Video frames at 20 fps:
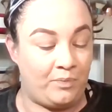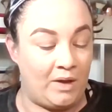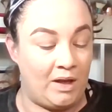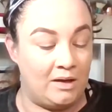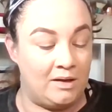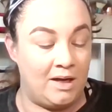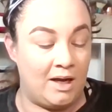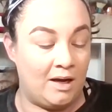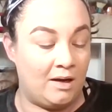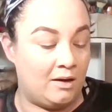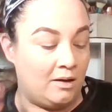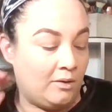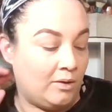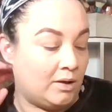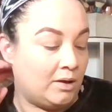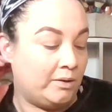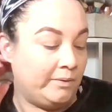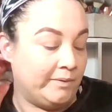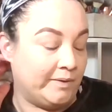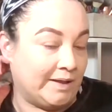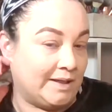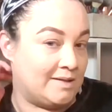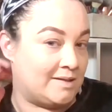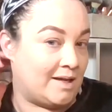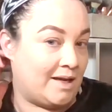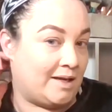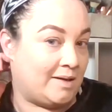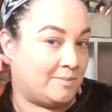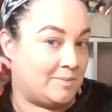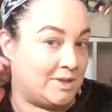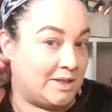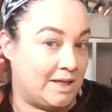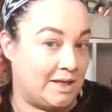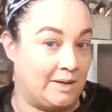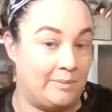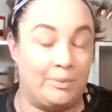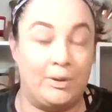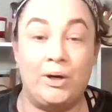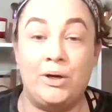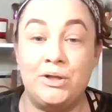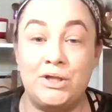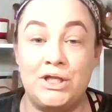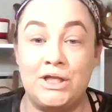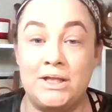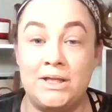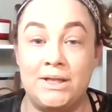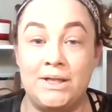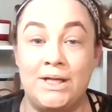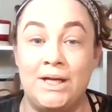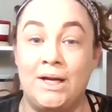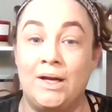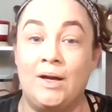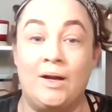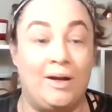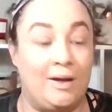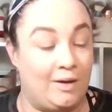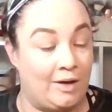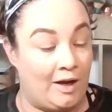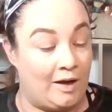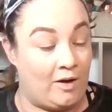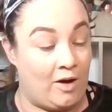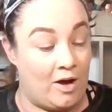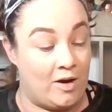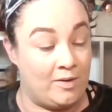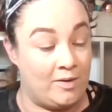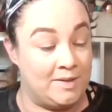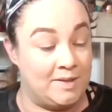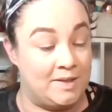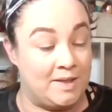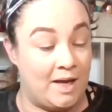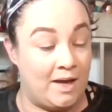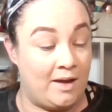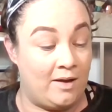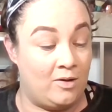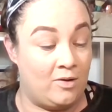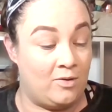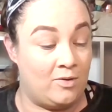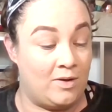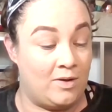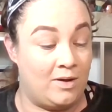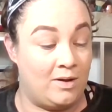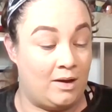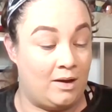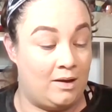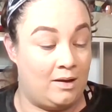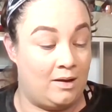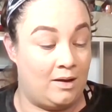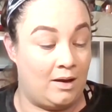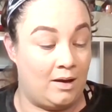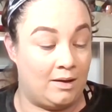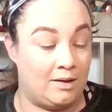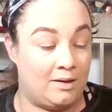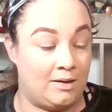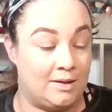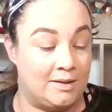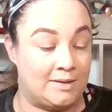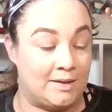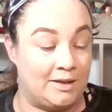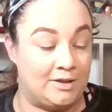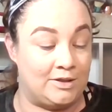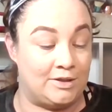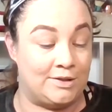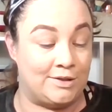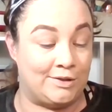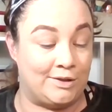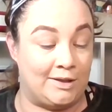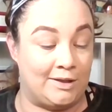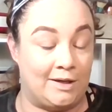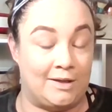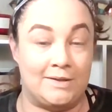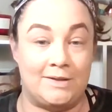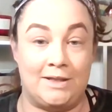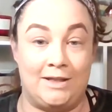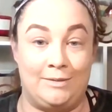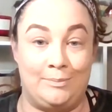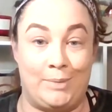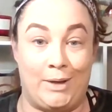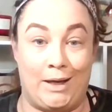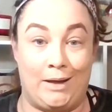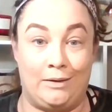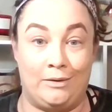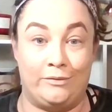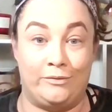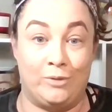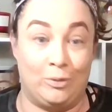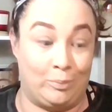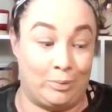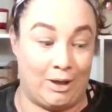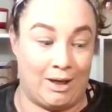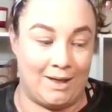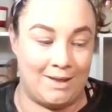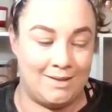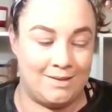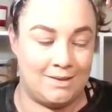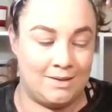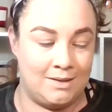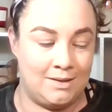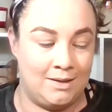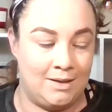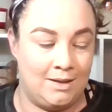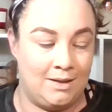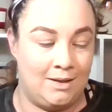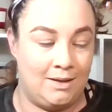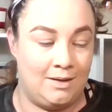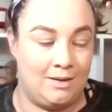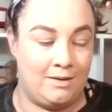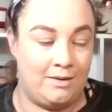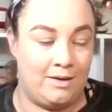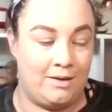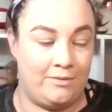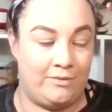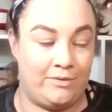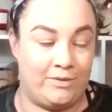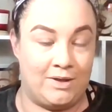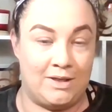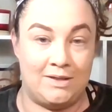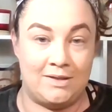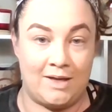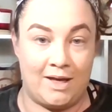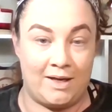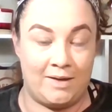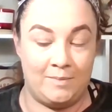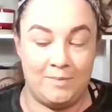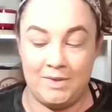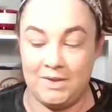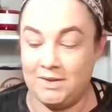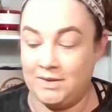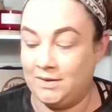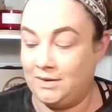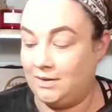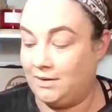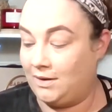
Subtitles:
Now, these items that I purchased, I got on sale because I just could not see paying the full price for these items.